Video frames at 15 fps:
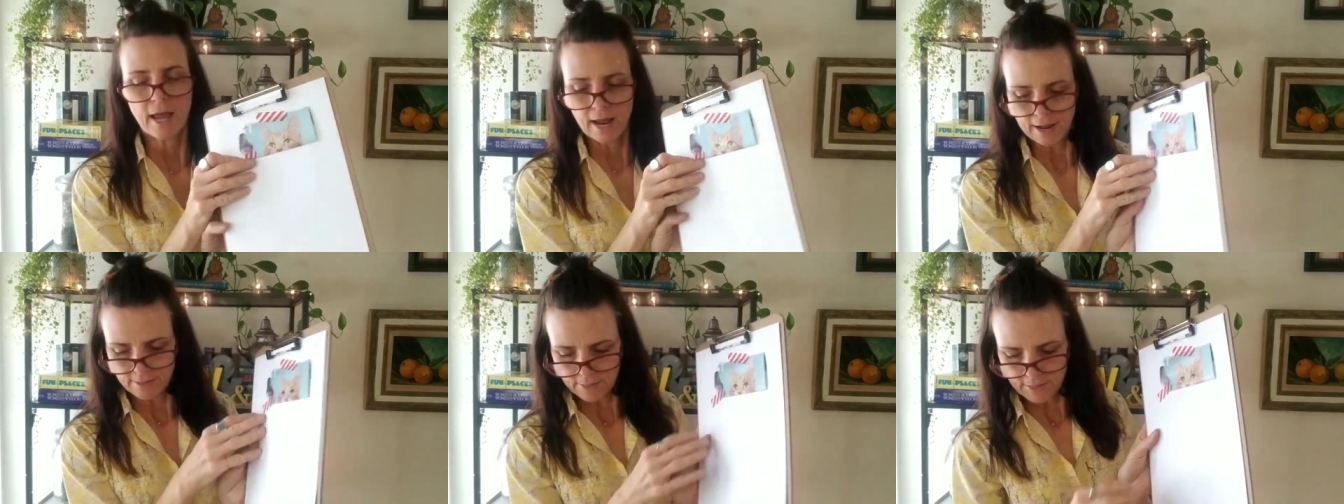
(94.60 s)

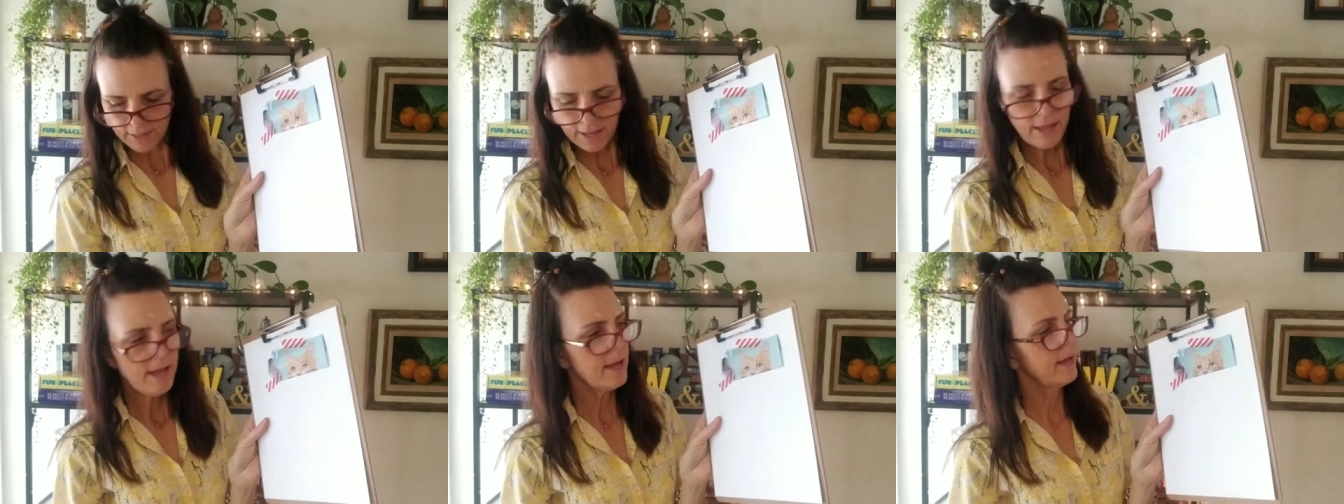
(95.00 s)
And
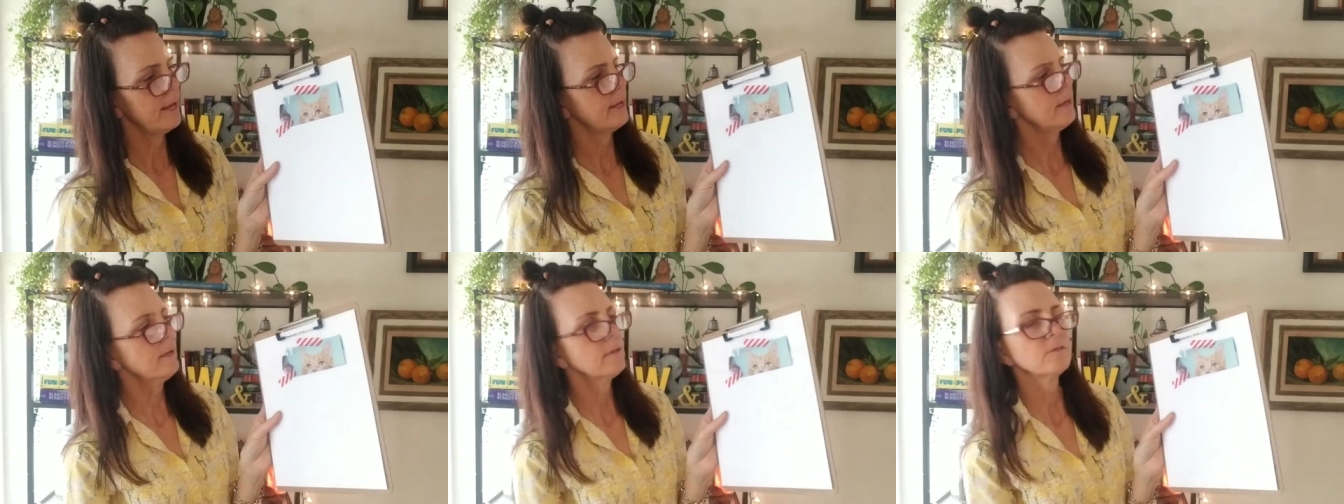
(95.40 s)

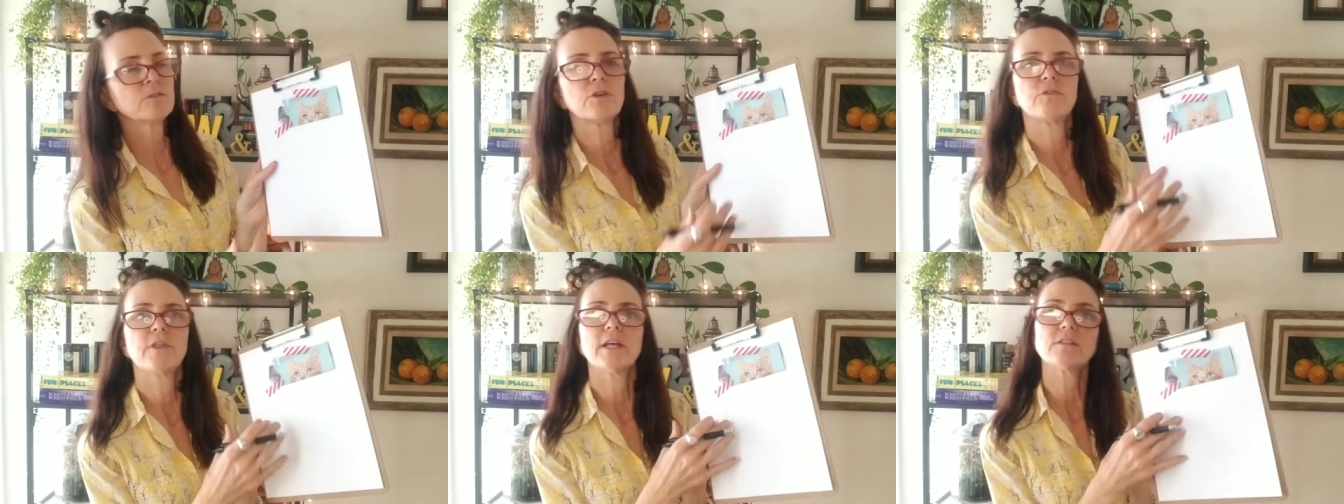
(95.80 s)
then,
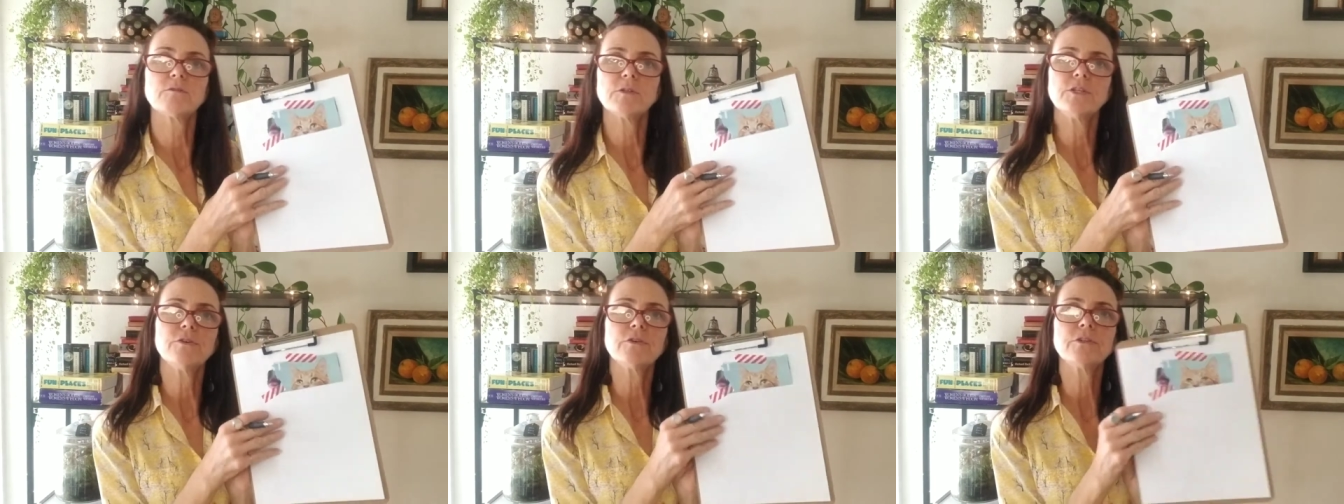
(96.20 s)
so that's
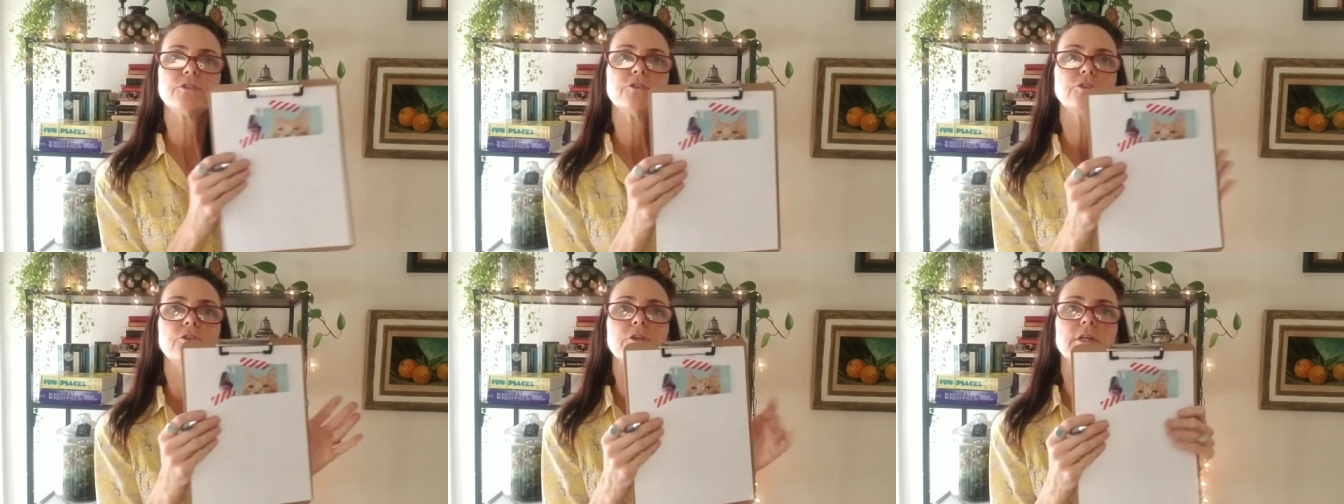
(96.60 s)
what you can
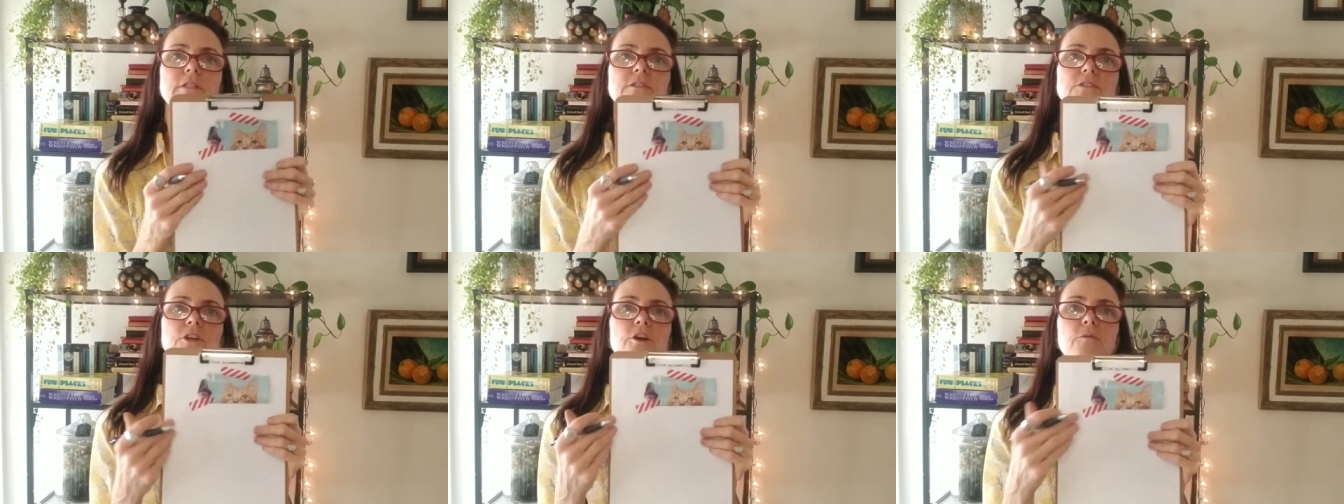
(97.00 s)
do. You
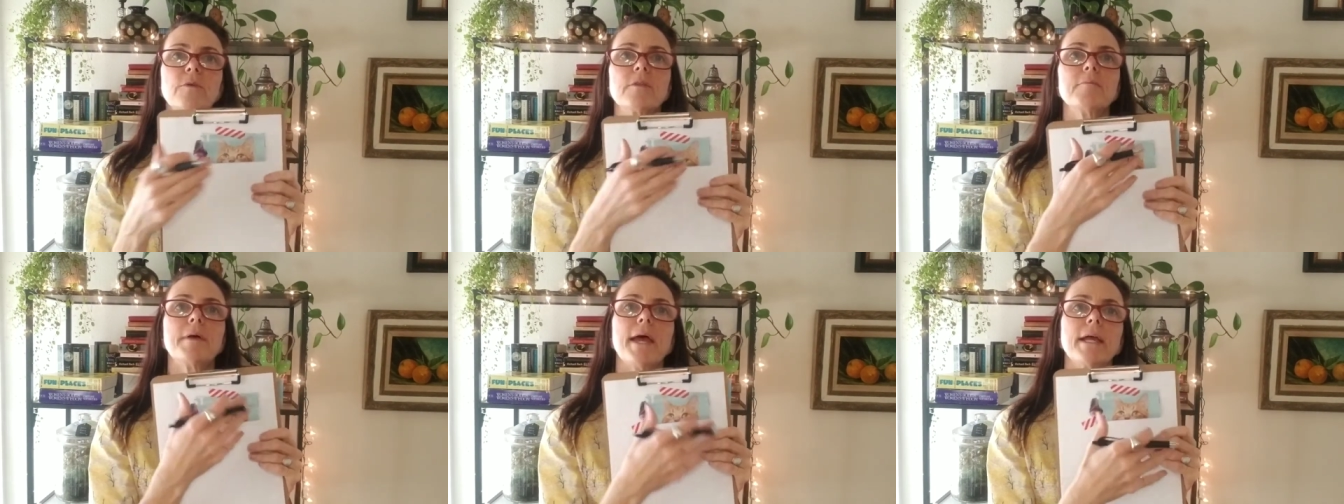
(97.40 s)
can start
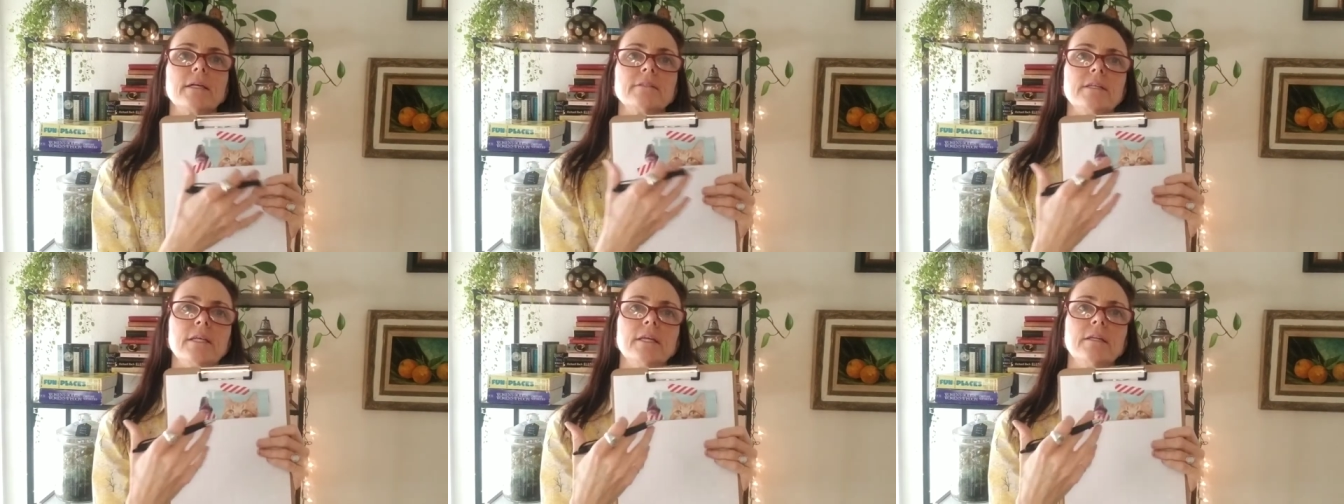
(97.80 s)
with a
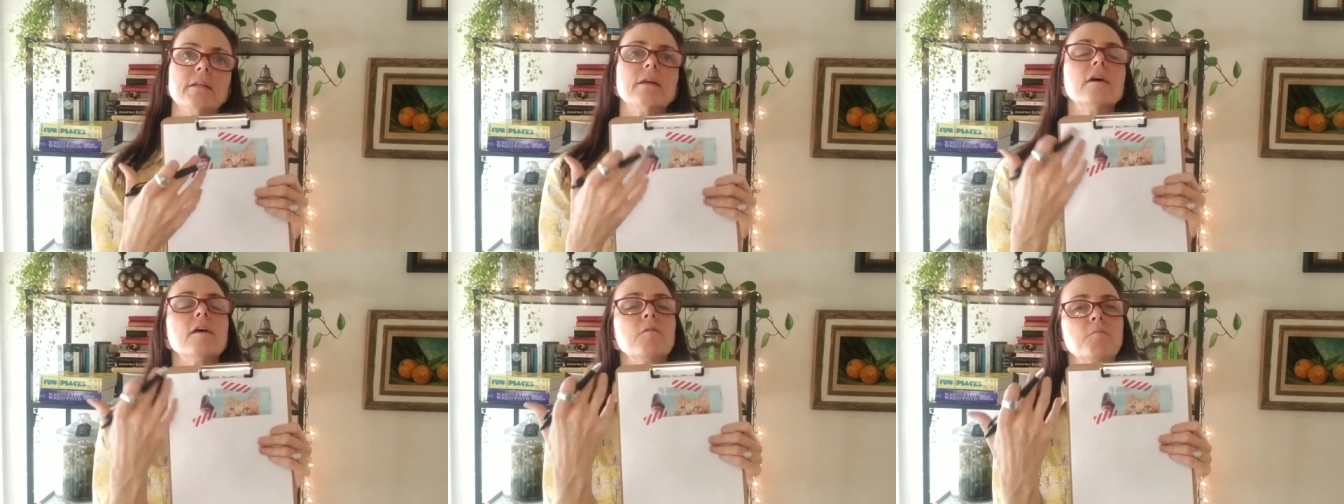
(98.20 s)
magazine,
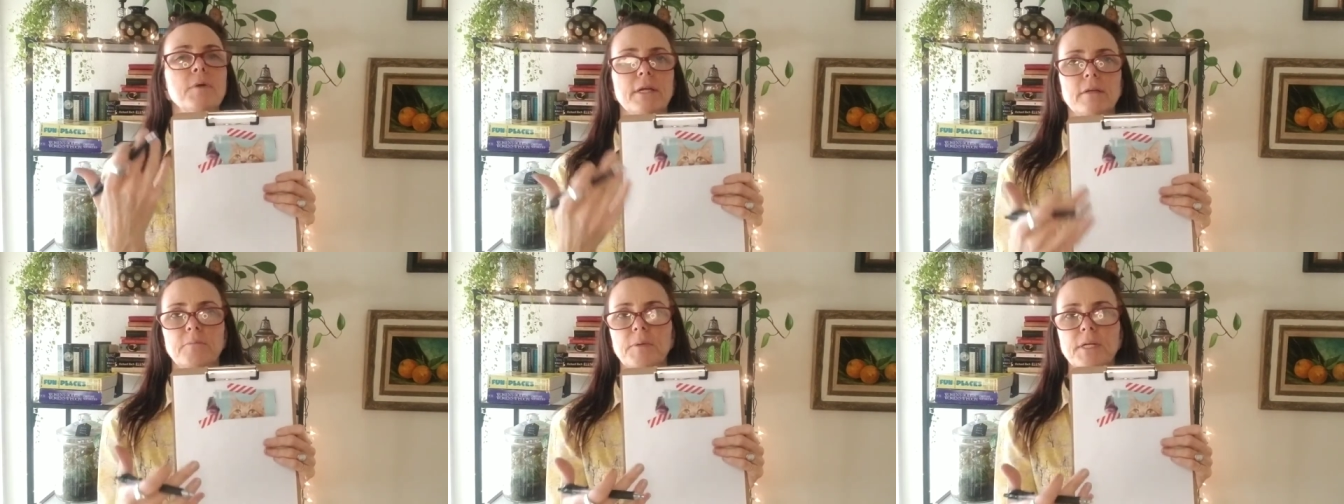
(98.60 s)

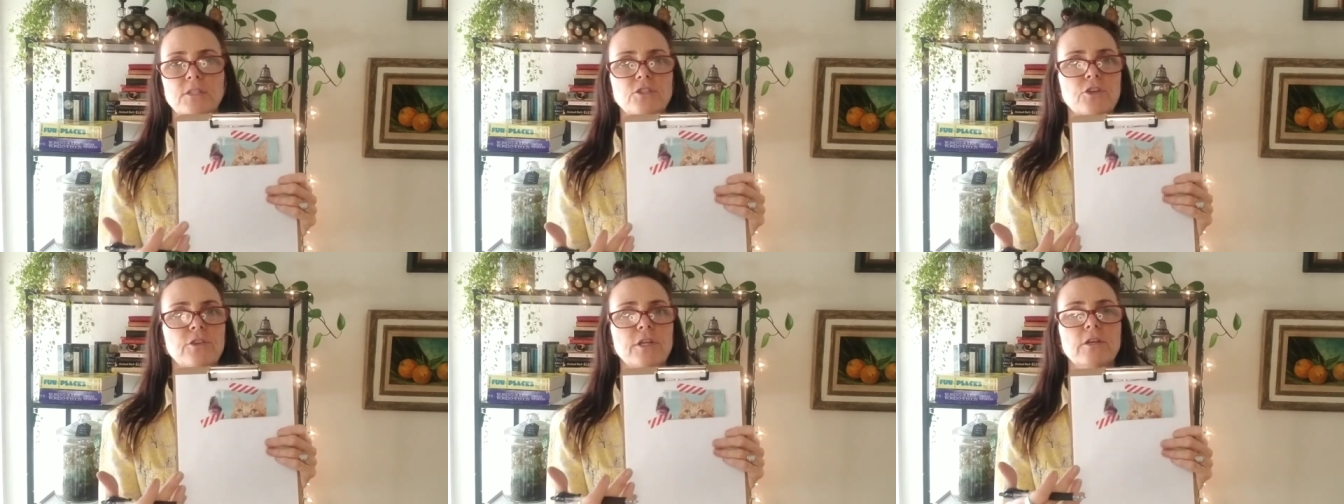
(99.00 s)
pick a
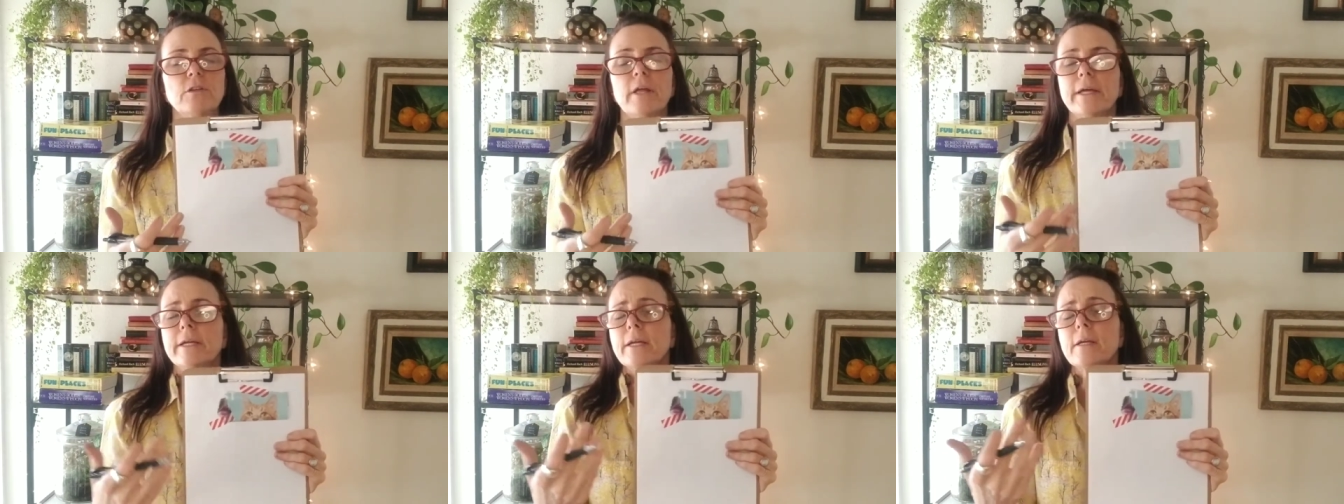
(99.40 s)
picture that you like.